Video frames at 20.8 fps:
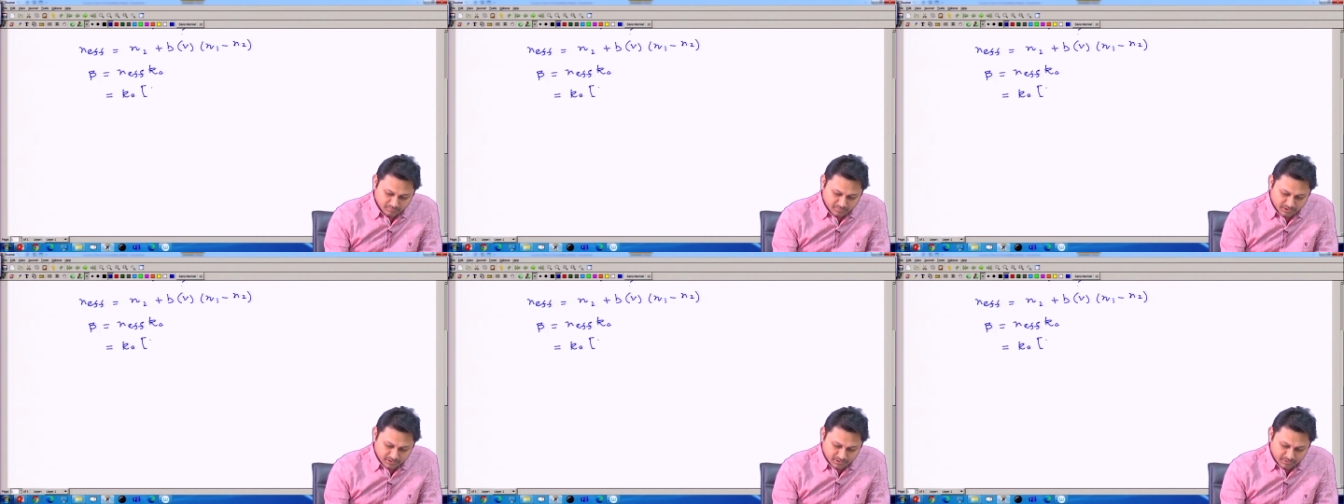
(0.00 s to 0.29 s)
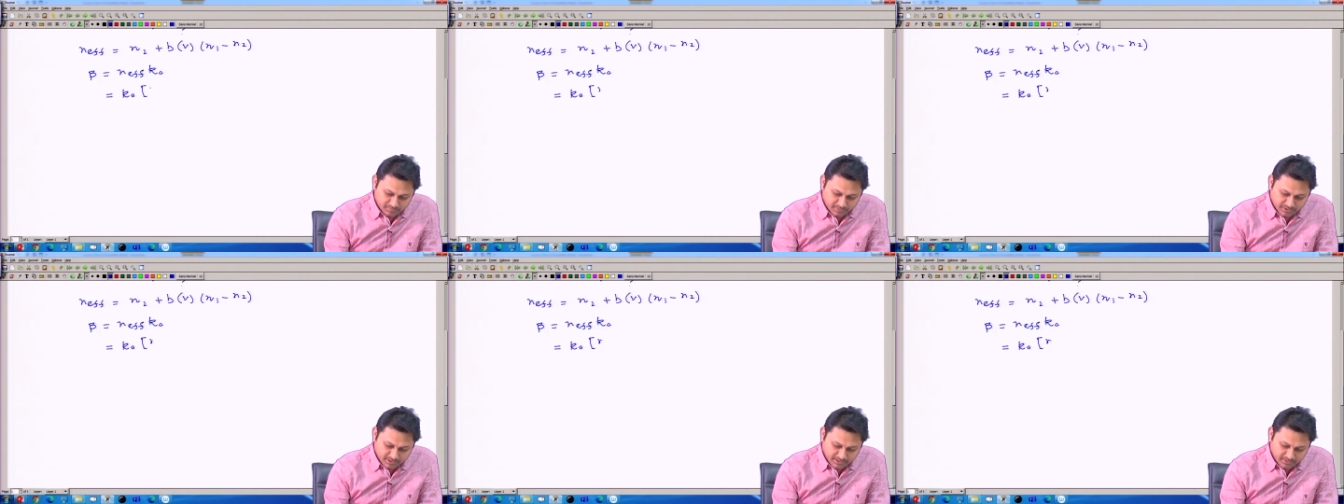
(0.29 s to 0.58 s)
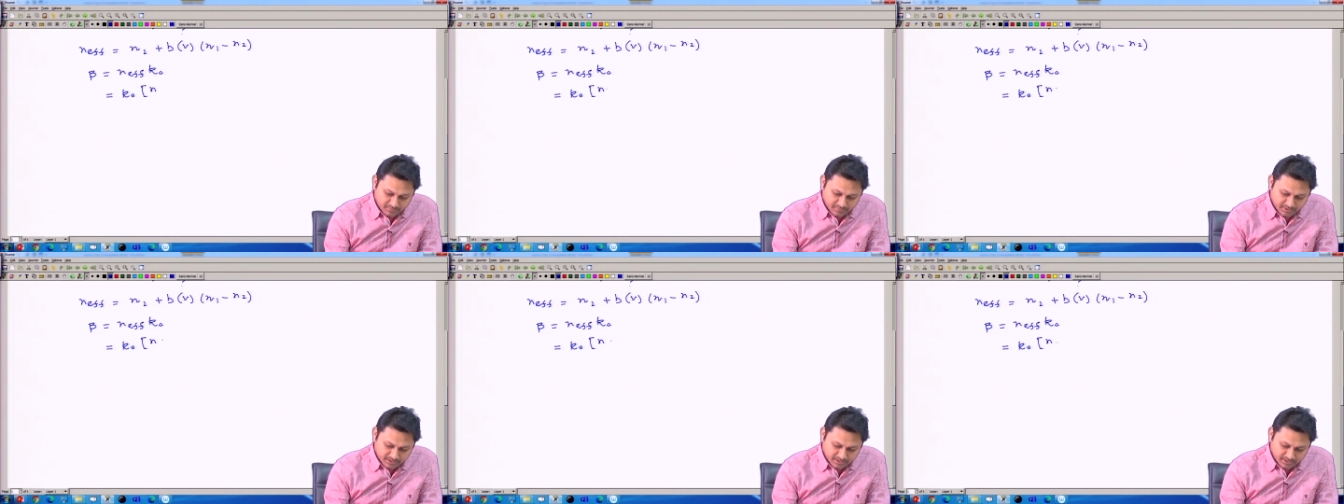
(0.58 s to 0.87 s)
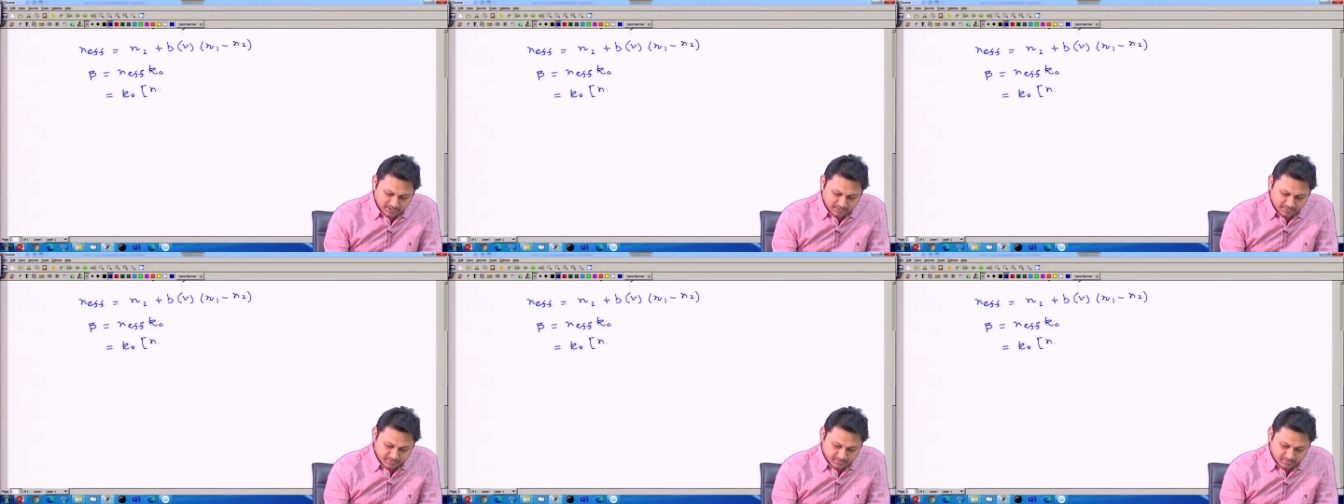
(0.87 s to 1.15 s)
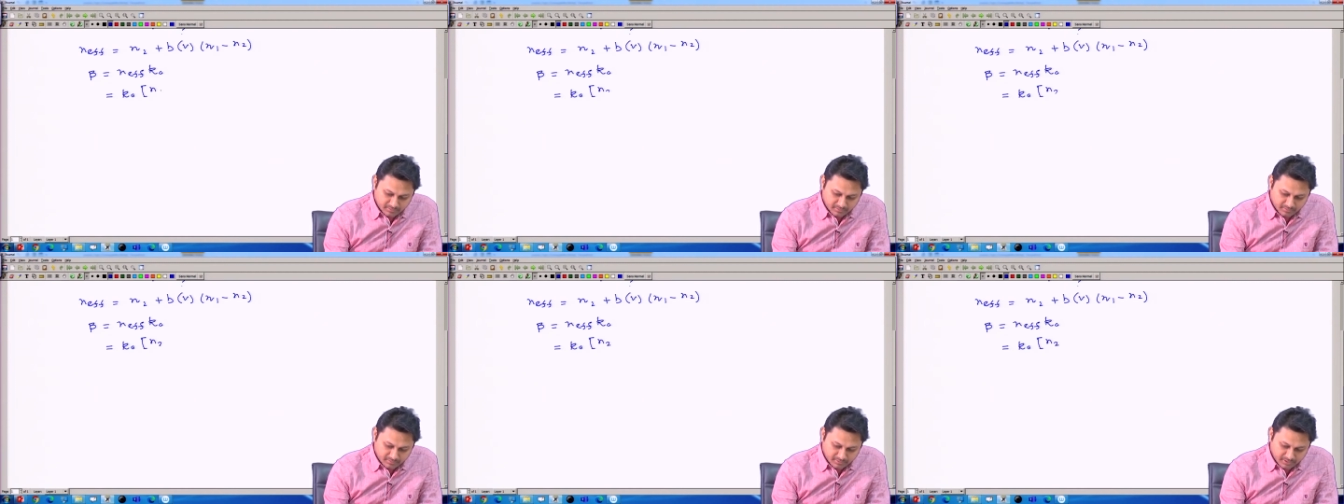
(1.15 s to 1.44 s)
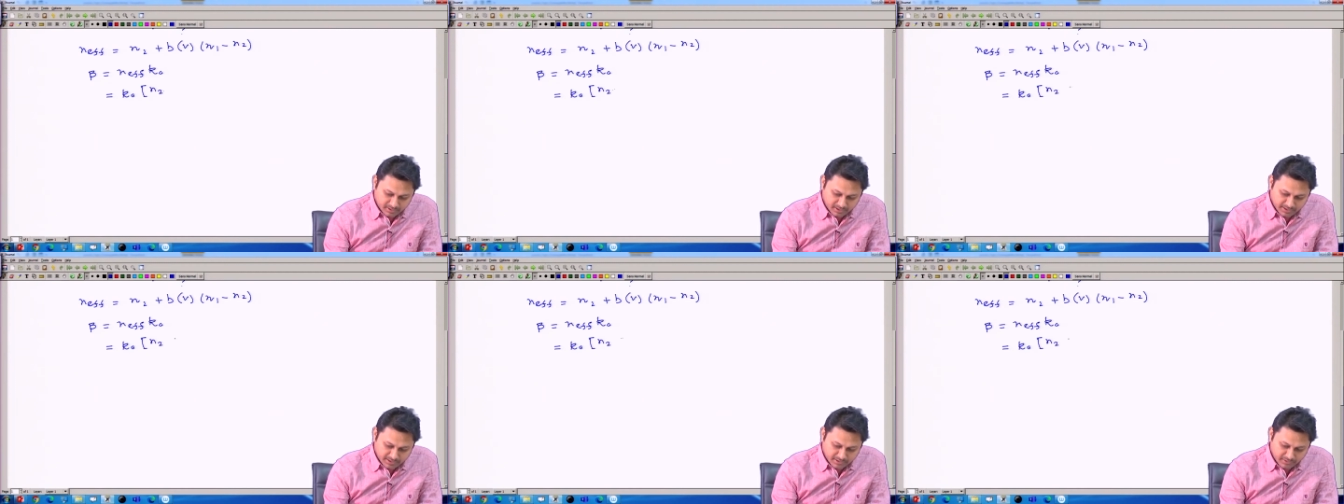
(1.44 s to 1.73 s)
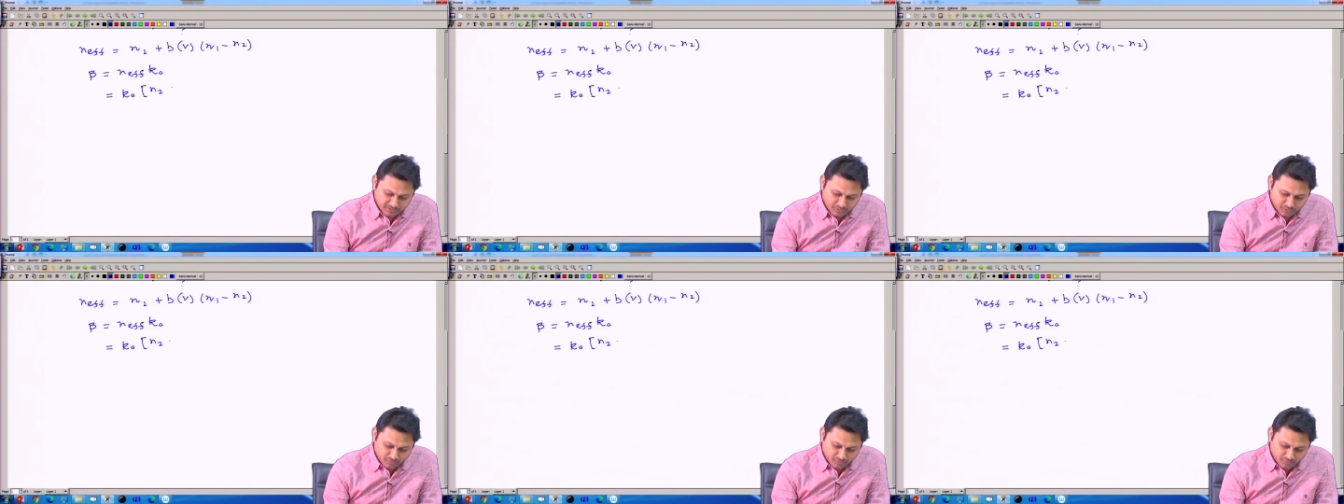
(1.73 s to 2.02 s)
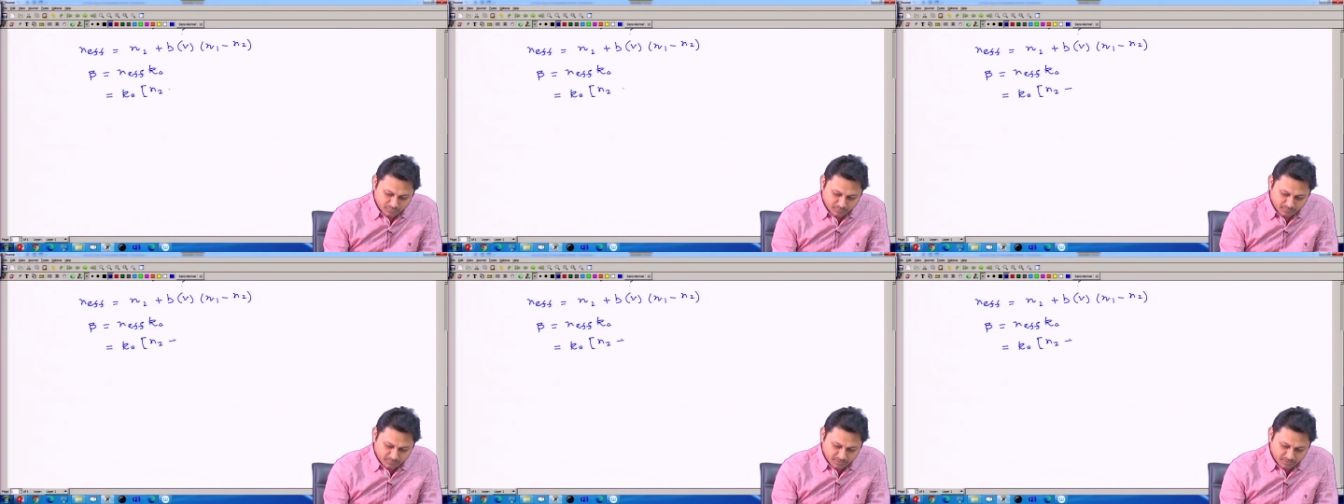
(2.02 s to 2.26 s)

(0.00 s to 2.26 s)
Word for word: multiplied by n2